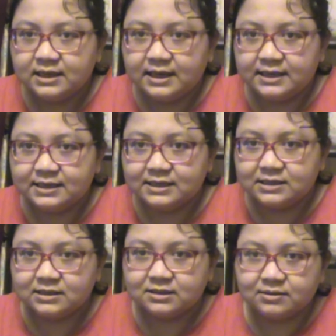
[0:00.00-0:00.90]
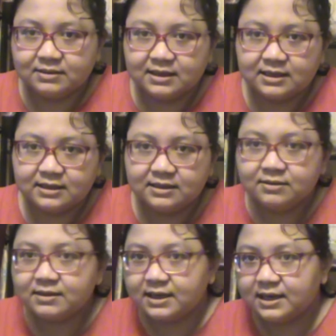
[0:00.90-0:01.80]
and then do this and
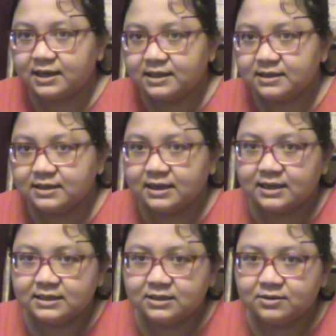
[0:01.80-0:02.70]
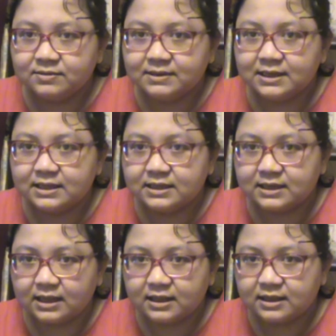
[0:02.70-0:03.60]
do that. And you know what? It's
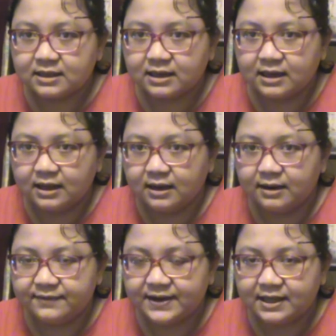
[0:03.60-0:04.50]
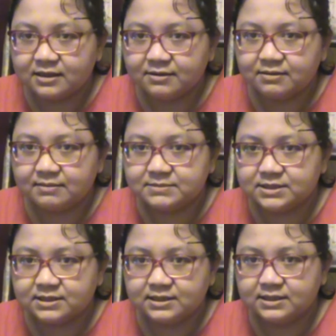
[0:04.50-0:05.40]
just a lot of hassle, so I'm
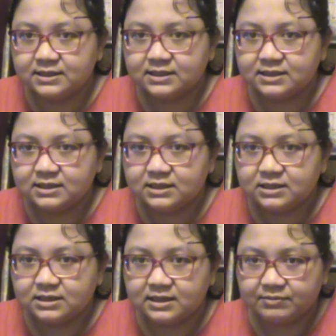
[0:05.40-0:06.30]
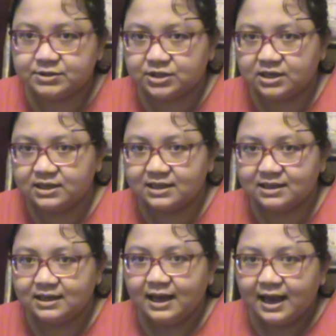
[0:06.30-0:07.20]
just gonna stick with Sharpies.
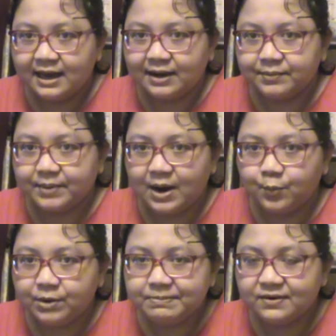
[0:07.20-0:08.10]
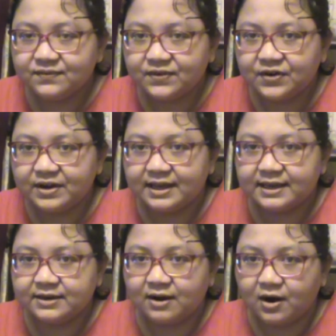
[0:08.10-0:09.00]
And I would prefer like
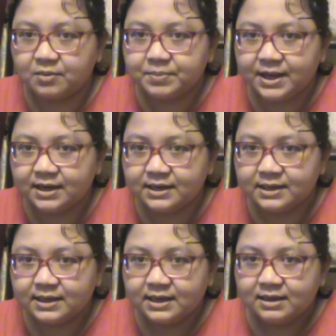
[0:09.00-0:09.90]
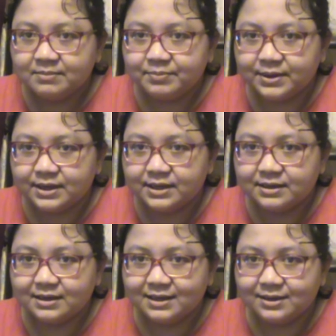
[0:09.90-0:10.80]
an art pen, but
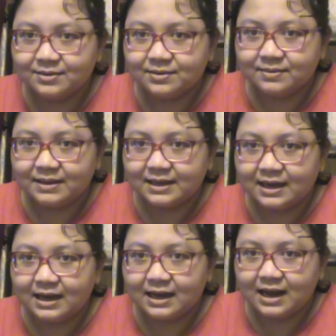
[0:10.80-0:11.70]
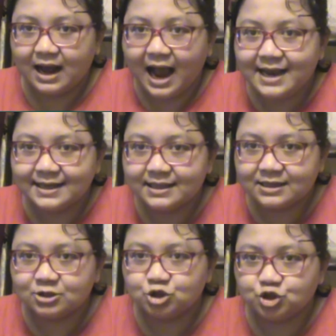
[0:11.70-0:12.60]
you know, like I can
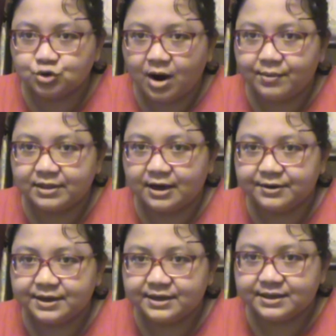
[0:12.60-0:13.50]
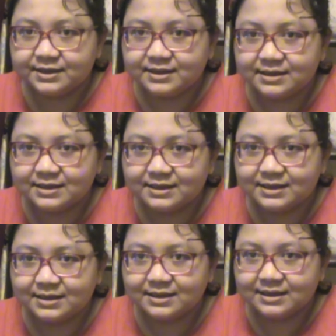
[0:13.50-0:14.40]
still draw without it,
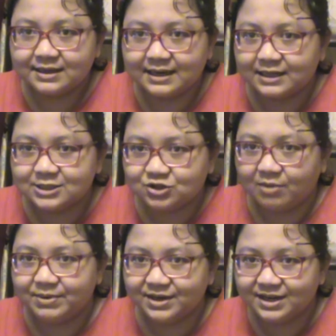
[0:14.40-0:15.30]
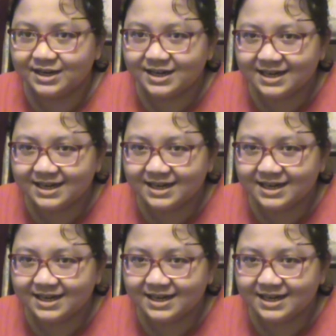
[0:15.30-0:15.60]
and I'll just draw bigger.